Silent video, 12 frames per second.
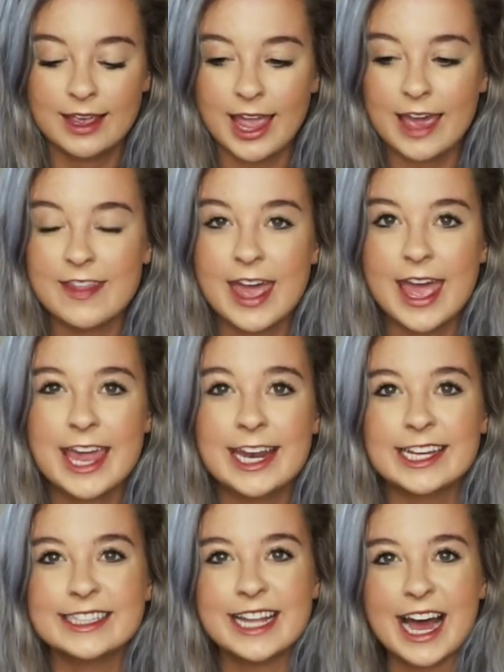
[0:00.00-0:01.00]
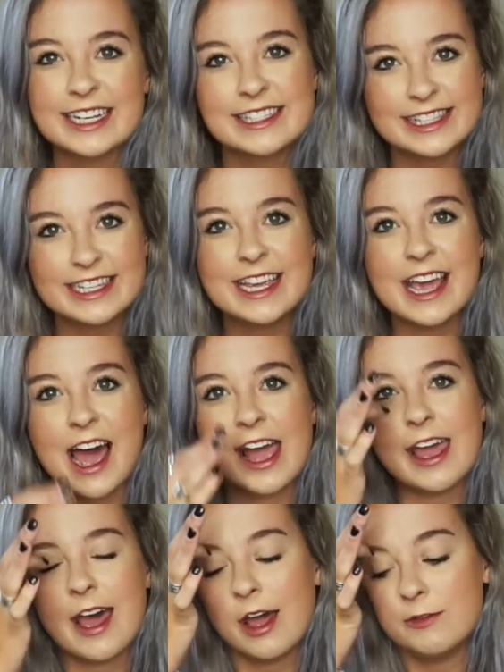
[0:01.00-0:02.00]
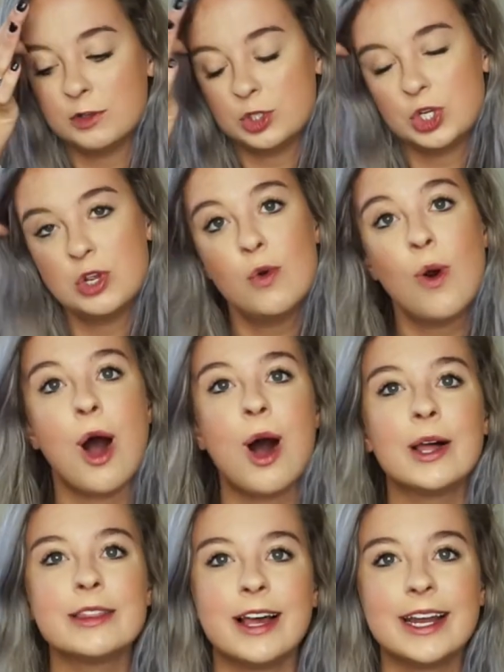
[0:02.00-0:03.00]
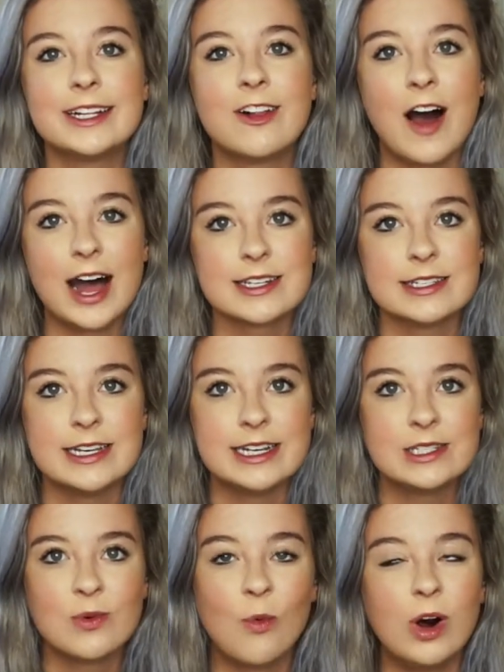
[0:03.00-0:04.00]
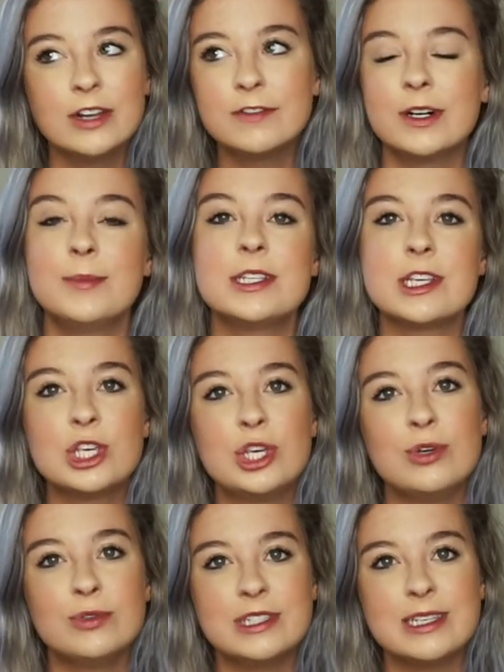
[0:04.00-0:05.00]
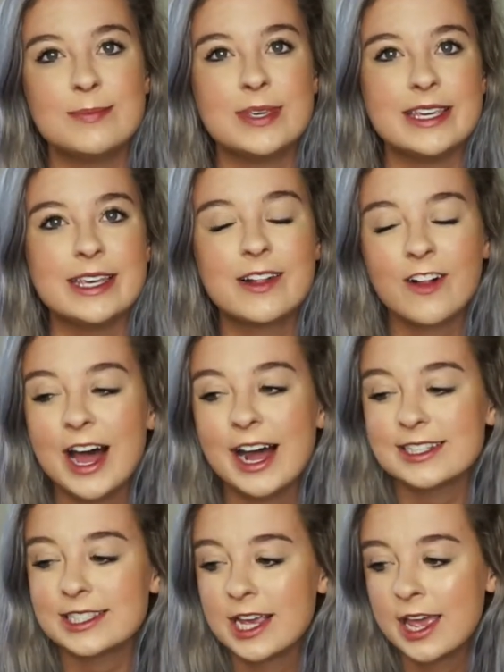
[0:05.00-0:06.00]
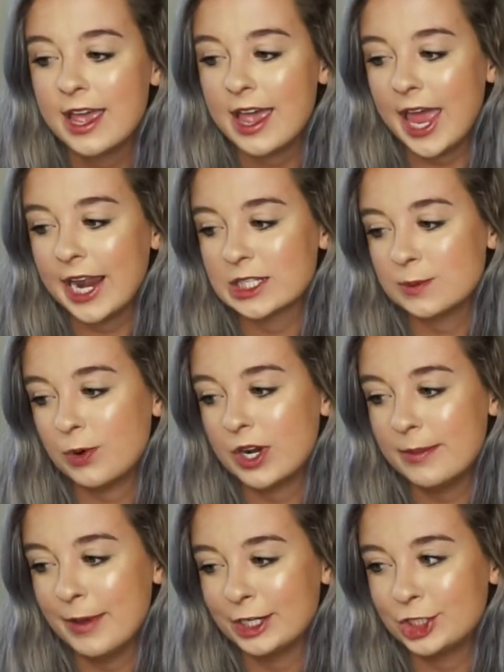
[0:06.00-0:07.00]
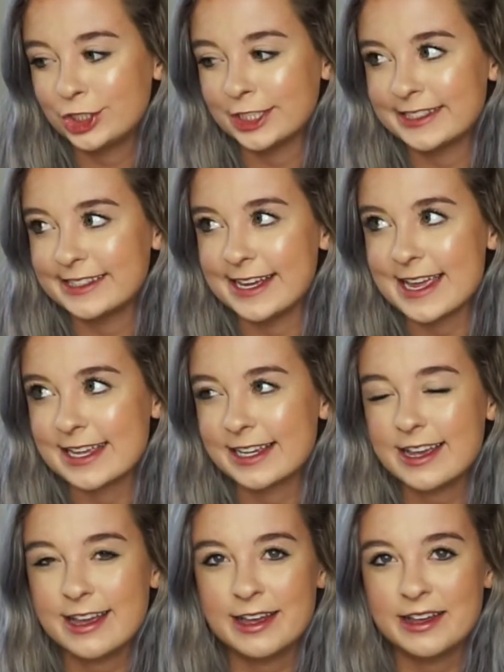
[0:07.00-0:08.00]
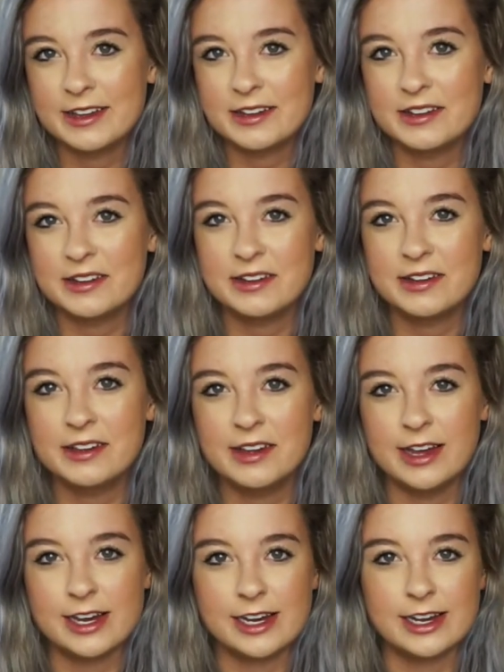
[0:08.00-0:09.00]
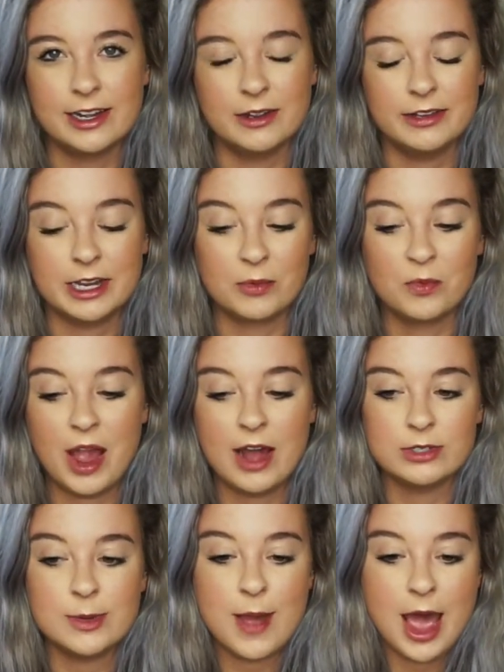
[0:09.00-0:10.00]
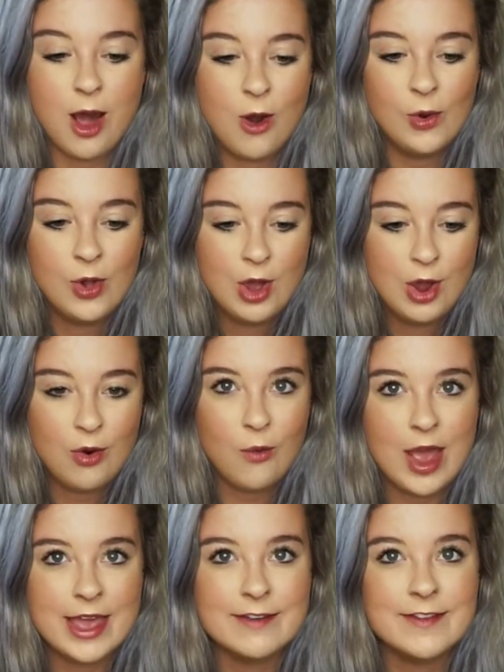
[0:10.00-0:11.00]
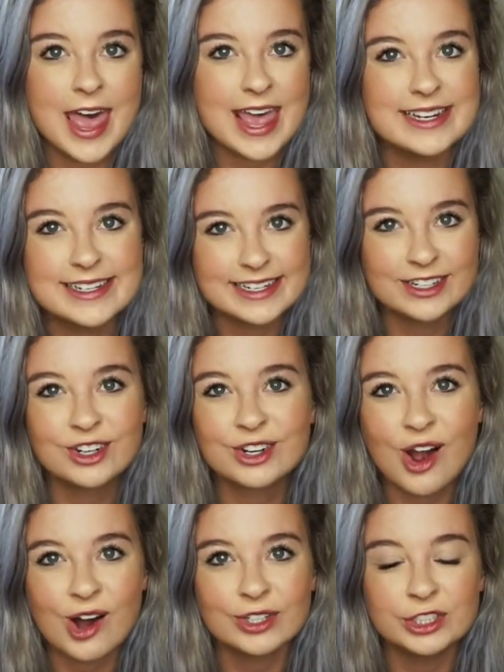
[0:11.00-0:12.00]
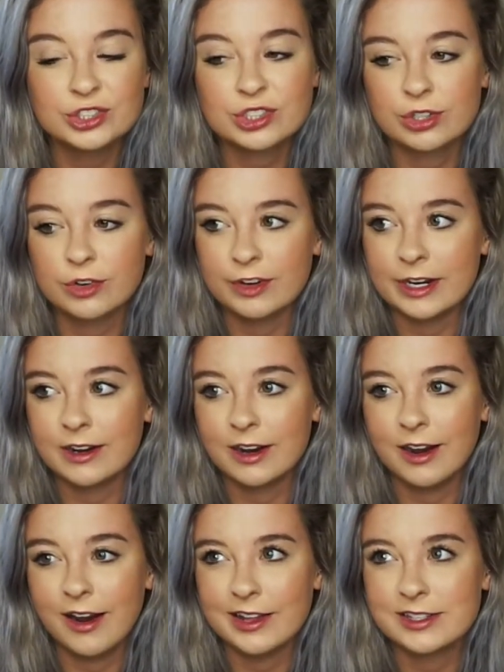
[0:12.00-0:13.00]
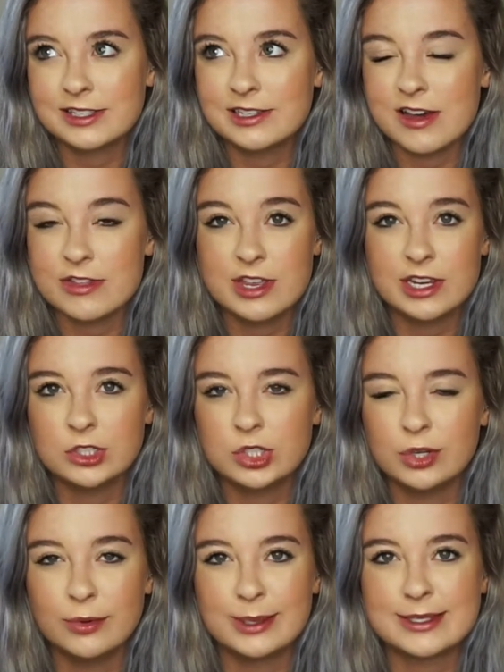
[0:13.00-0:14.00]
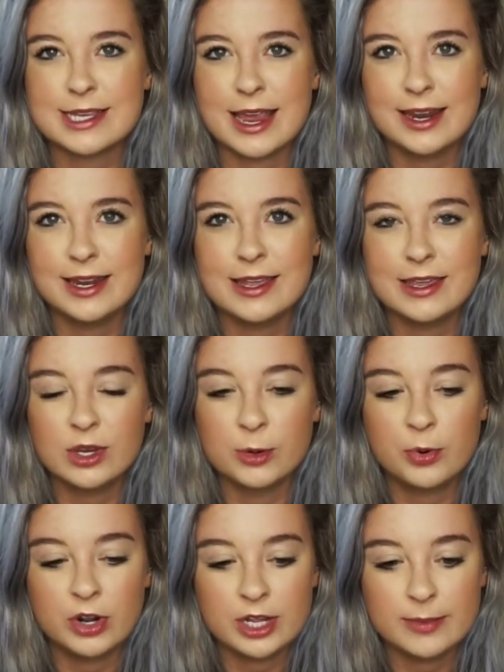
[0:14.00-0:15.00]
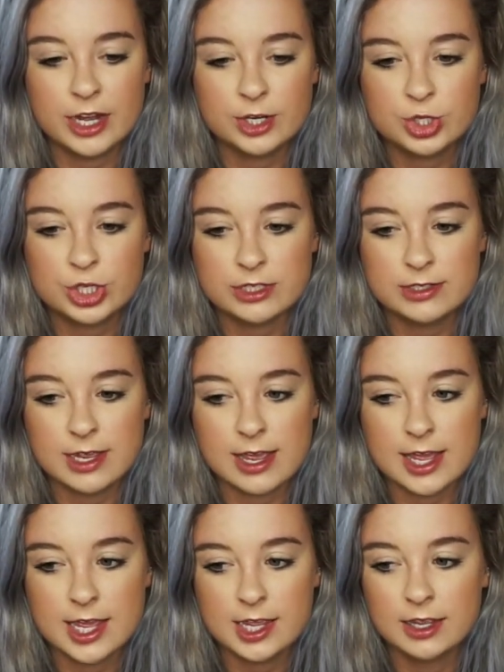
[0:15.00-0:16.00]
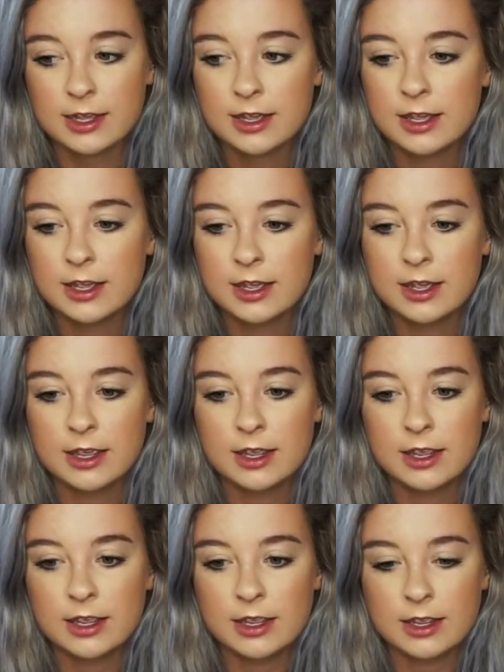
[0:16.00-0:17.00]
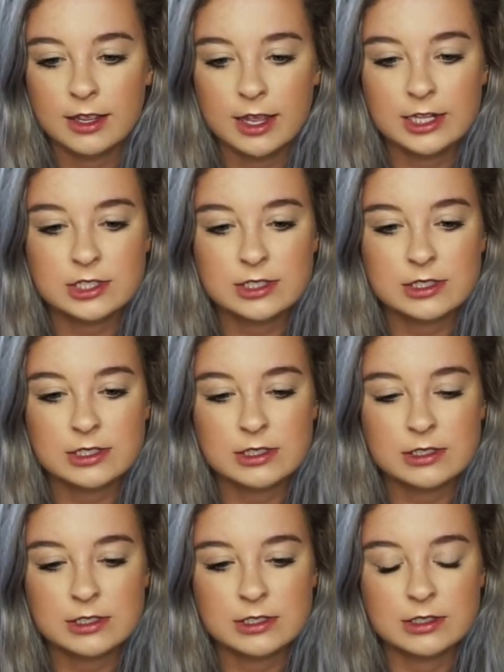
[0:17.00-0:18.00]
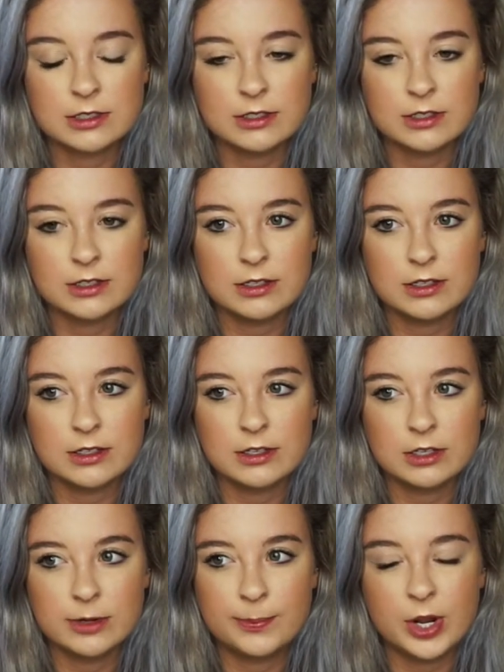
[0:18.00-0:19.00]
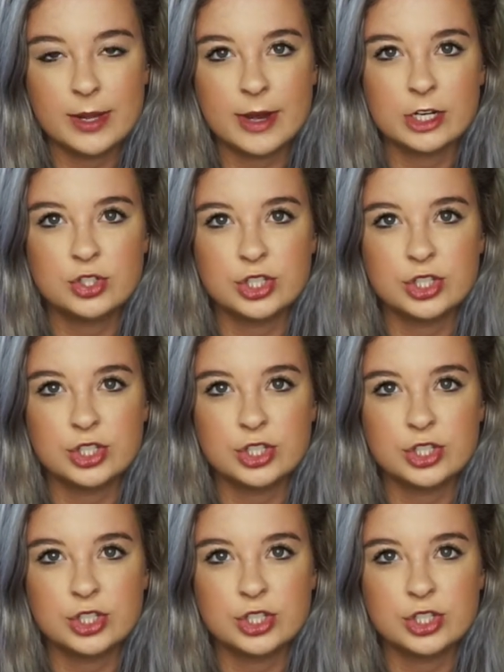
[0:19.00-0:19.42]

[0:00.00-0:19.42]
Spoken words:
And then lastly, I have two online classes. One of them is a QCP class, and it's pretty much just like a roundabout way of ending your college career. It's nothing too exciting. You're pretty much just discussing, current